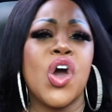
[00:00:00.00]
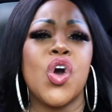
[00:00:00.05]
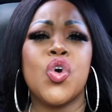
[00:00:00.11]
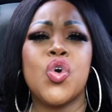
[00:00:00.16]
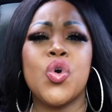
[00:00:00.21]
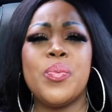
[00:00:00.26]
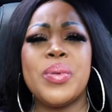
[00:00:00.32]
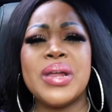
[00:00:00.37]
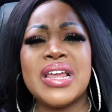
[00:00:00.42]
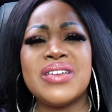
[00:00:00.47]

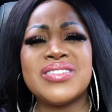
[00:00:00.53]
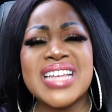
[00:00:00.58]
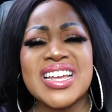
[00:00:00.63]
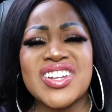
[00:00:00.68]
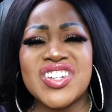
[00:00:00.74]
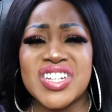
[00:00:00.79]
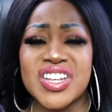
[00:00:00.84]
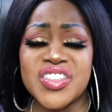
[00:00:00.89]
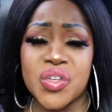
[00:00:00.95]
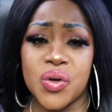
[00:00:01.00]
who believes
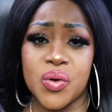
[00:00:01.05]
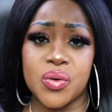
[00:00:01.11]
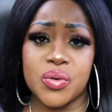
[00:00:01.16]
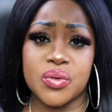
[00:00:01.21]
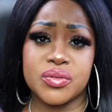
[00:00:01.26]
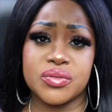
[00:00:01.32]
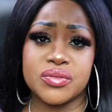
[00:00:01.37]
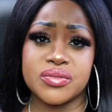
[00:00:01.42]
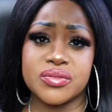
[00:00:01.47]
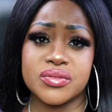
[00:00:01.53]
that shit though
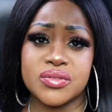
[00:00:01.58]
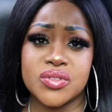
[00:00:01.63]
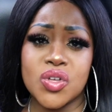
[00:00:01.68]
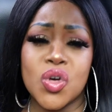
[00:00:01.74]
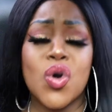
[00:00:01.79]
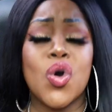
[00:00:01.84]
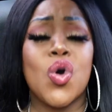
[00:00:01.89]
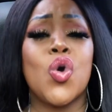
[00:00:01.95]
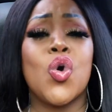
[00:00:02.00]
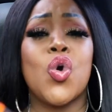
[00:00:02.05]

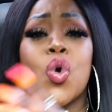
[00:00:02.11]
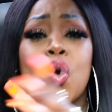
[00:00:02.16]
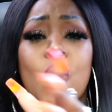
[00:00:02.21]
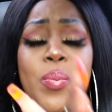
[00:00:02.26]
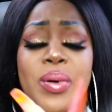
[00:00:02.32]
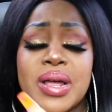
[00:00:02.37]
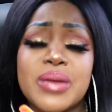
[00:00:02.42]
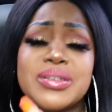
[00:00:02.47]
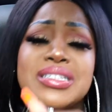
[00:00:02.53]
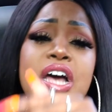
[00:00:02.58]
who
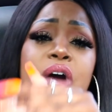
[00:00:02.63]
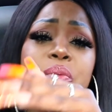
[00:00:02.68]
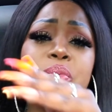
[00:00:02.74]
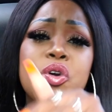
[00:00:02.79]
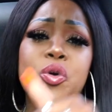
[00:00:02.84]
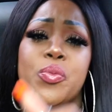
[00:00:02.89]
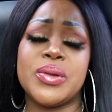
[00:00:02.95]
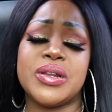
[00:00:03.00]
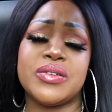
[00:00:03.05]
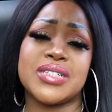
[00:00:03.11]
tell me
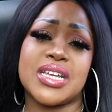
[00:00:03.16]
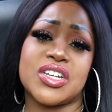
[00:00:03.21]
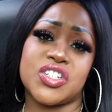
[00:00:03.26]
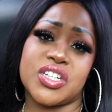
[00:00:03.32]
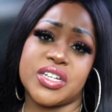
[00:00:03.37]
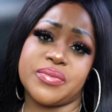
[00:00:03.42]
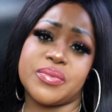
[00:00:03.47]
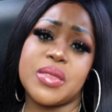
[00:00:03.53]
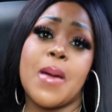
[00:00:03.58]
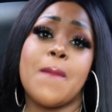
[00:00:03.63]
who believes that
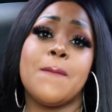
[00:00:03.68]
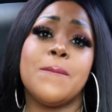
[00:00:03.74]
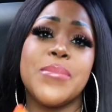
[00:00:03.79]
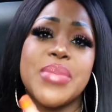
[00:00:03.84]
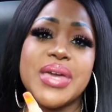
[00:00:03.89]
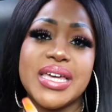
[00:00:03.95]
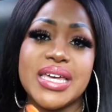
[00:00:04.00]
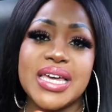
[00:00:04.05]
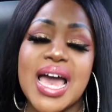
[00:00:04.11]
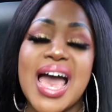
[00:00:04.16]
shit
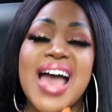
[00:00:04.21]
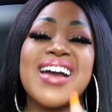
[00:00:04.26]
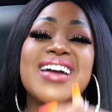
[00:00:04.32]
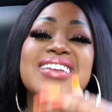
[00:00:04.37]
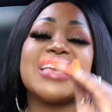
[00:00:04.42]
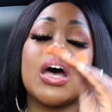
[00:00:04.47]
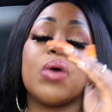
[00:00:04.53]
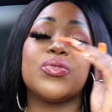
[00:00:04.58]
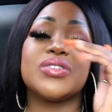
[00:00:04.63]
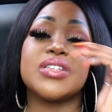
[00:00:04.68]
me
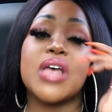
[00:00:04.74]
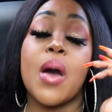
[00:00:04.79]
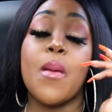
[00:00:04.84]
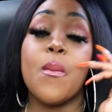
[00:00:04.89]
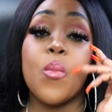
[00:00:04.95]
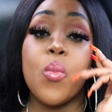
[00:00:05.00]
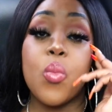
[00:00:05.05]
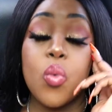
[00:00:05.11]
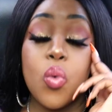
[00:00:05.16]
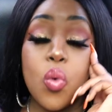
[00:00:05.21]
because i was a
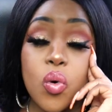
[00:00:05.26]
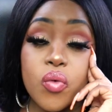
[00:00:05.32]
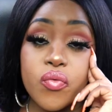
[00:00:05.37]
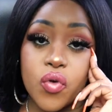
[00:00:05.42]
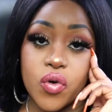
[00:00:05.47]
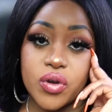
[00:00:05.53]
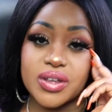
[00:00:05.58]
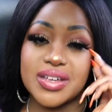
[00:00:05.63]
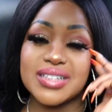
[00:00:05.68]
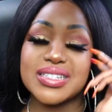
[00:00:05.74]

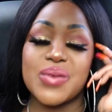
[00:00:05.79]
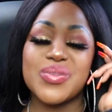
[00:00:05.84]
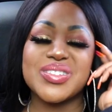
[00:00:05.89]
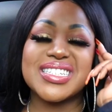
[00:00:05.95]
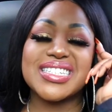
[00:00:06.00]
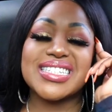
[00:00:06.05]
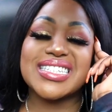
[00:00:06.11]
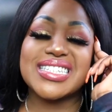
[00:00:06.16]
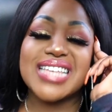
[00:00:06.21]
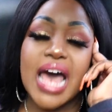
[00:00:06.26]
moron because i
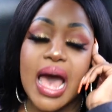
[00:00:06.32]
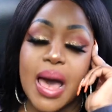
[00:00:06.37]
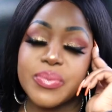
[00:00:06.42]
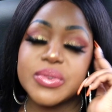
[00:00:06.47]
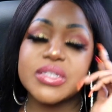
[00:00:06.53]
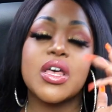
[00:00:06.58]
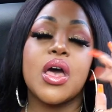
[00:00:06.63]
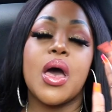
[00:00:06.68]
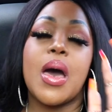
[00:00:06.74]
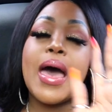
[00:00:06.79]
was
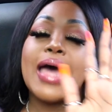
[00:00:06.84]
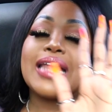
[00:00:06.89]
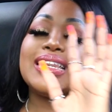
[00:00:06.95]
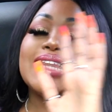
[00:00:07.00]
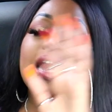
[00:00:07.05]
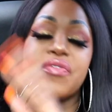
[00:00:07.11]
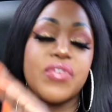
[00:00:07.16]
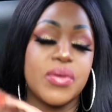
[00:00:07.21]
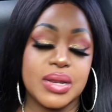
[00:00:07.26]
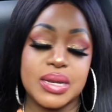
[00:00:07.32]
tapped
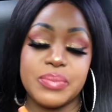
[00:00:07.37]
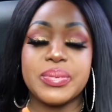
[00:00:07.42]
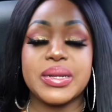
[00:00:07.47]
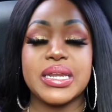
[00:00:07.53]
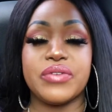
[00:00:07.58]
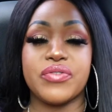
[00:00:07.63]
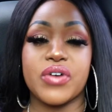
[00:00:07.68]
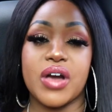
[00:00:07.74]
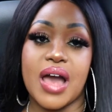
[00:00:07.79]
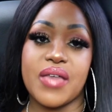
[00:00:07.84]
never
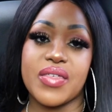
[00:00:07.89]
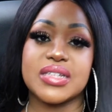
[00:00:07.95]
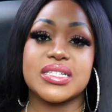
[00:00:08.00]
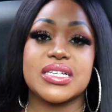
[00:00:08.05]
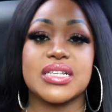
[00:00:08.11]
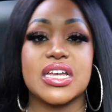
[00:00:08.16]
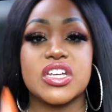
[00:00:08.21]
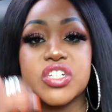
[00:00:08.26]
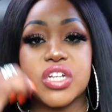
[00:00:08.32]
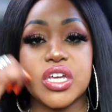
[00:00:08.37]
believe a guy that
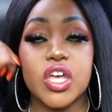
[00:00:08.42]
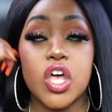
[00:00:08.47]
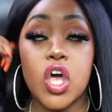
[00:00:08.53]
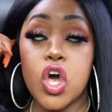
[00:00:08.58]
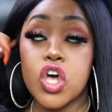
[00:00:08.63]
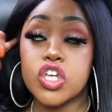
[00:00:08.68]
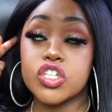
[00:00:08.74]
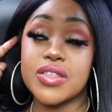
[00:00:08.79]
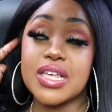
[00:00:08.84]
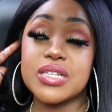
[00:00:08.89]
says that shit
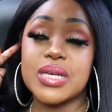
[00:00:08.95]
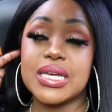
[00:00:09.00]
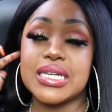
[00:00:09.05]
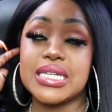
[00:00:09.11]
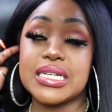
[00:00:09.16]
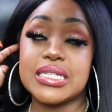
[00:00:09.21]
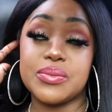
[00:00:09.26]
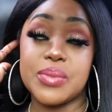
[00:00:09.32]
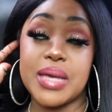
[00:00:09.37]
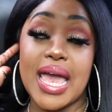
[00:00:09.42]
so that's what he
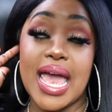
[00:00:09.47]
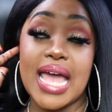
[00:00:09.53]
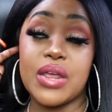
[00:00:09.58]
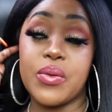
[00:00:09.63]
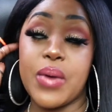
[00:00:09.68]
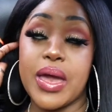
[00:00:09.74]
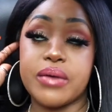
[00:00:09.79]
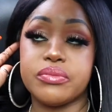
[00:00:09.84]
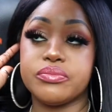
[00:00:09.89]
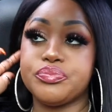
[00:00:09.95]
said to me
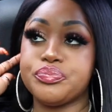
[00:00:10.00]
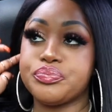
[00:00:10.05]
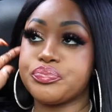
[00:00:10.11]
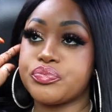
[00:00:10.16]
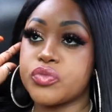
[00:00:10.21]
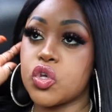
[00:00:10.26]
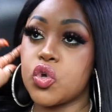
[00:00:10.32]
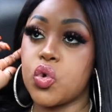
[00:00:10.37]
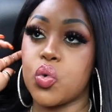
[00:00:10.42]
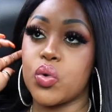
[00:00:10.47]
anyway
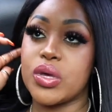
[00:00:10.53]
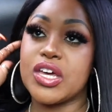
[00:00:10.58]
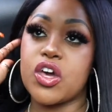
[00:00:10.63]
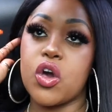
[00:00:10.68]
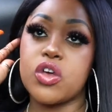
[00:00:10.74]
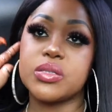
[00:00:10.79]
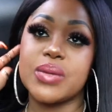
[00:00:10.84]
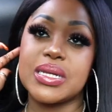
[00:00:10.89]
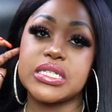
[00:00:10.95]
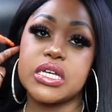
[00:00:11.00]
cool he
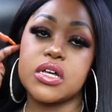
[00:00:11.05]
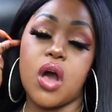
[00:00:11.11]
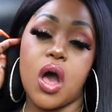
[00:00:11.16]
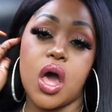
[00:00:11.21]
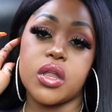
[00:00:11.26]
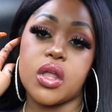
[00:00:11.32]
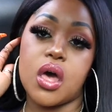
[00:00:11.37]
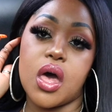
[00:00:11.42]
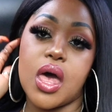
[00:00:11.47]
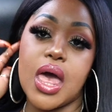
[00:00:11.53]
goes back to
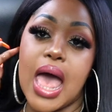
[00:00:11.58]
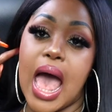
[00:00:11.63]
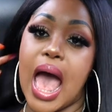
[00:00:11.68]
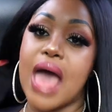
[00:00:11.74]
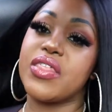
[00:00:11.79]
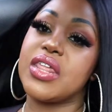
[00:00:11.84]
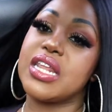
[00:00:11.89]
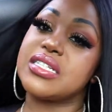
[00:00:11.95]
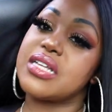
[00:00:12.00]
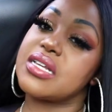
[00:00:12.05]
ghana
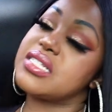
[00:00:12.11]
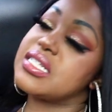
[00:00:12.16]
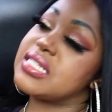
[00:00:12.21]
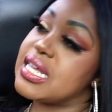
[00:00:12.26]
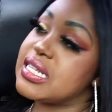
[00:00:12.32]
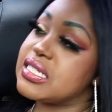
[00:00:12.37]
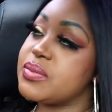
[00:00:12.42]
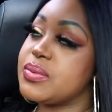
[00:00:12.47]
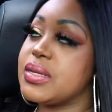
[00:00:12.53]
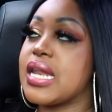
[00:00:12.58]
and then he starts to
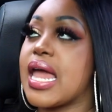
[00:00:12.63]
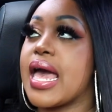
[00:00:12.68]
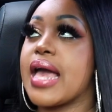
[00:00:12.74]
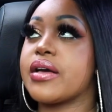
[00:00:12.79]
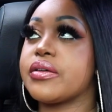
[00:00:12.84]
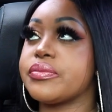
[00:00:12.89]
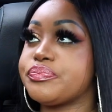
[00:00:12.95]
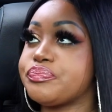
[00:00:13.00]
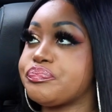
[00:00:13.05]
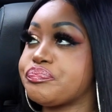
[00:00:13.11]
say to me like